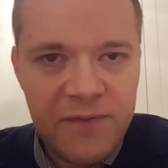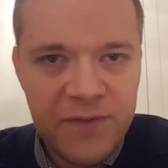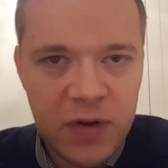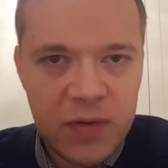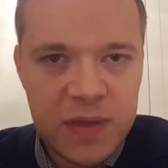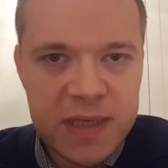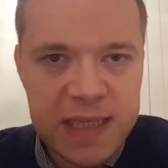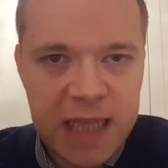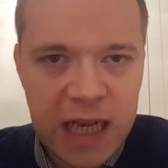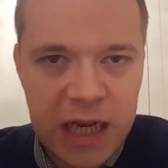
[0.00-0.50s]

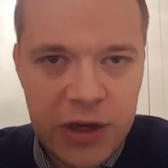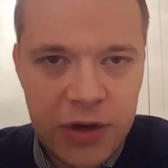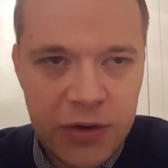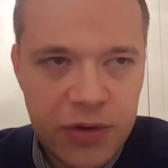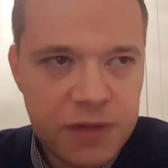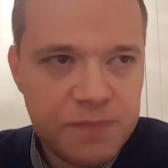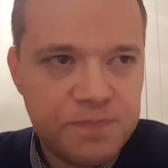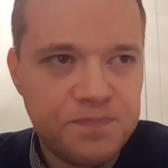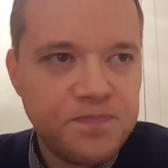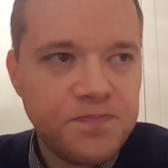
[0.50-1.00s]
influence to
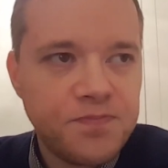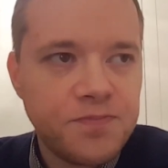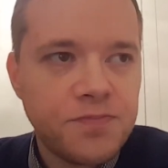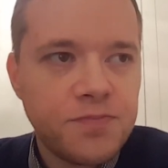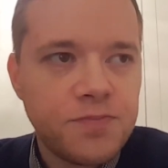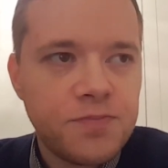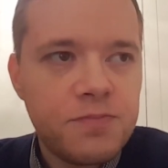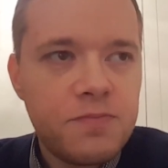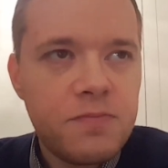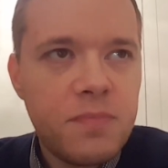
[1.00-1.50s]
lose.
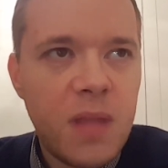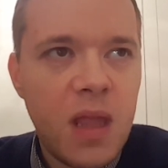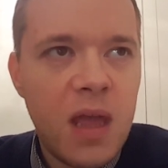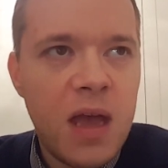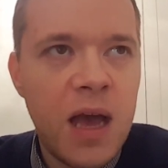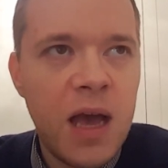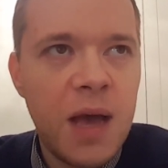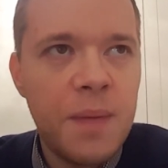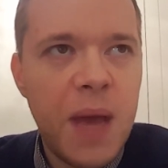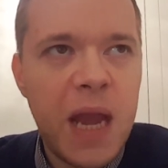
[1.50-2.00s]

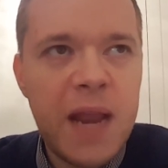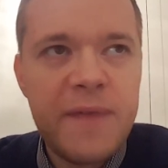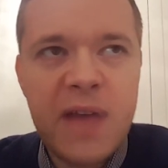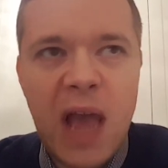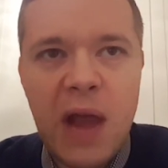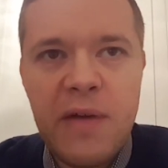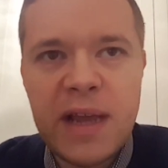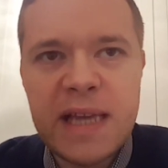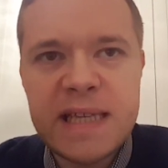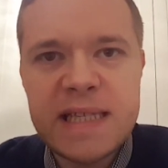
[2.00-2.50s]
And if
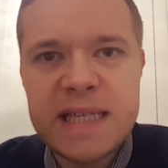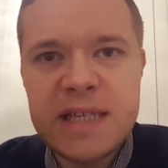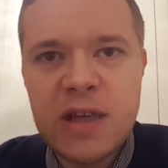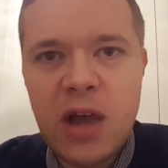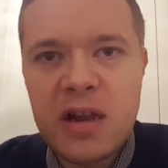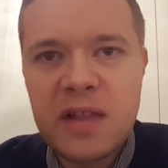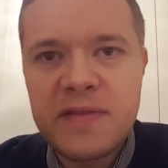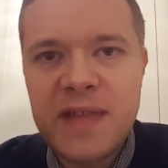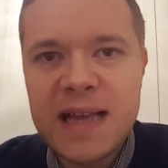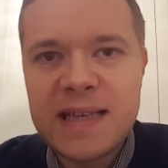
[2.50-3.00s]
Carrick's
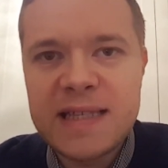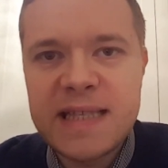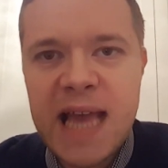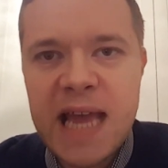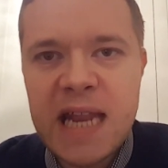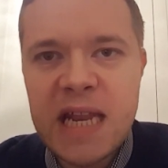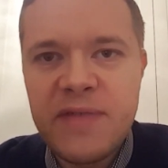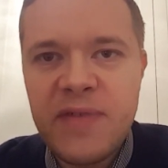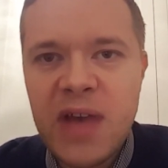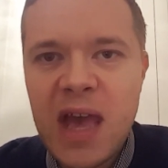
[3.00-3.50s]
decided that's the
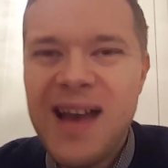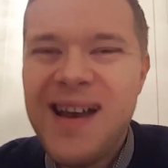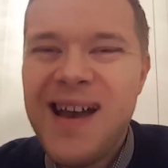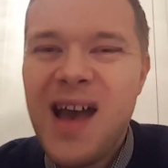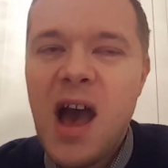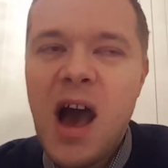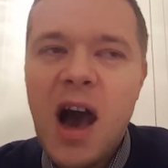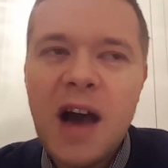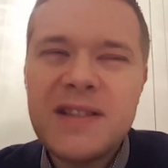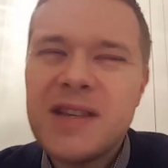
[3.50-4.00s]
end of it,
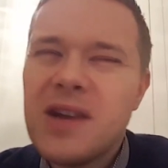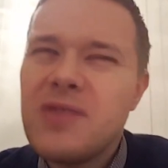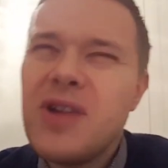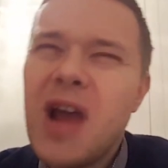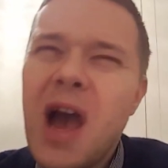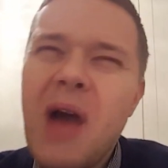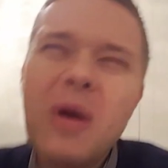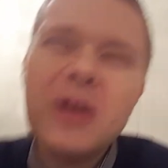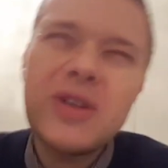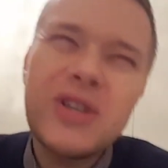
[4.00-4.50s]
I don't
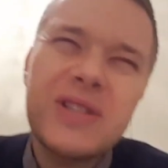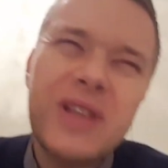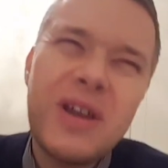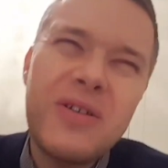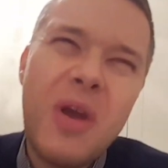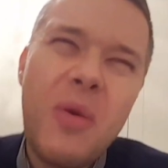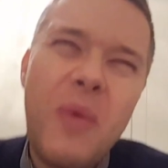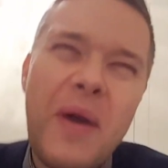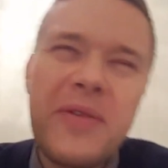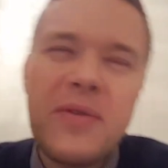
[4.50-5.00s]
know. I just
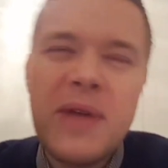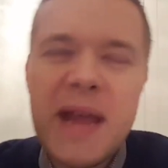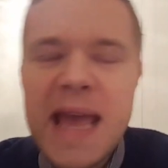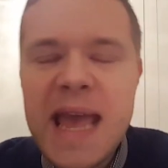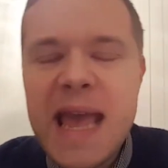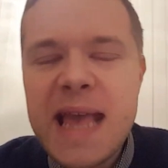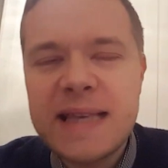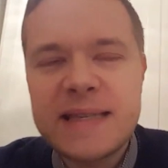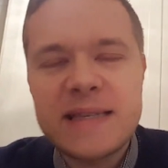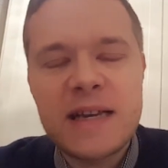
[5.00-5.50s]
don't know whether it
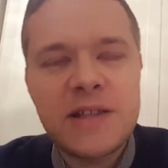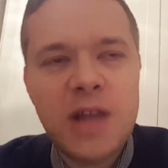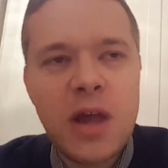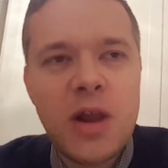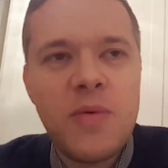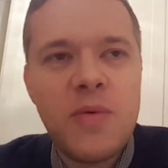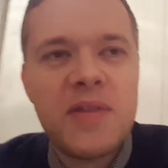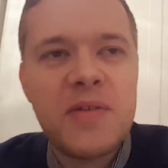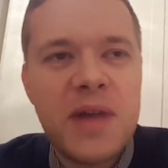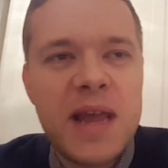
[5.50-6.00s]
is. I
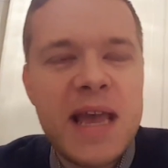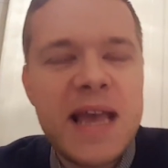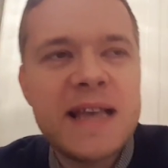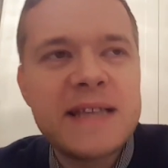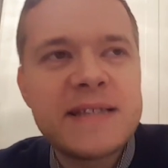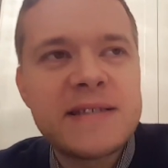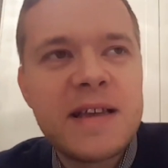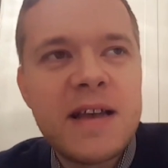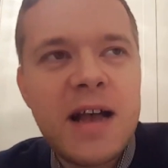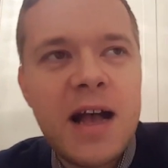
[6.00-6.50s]
don't know whether it
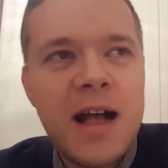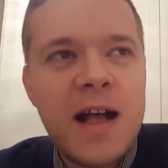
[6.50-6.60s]
is.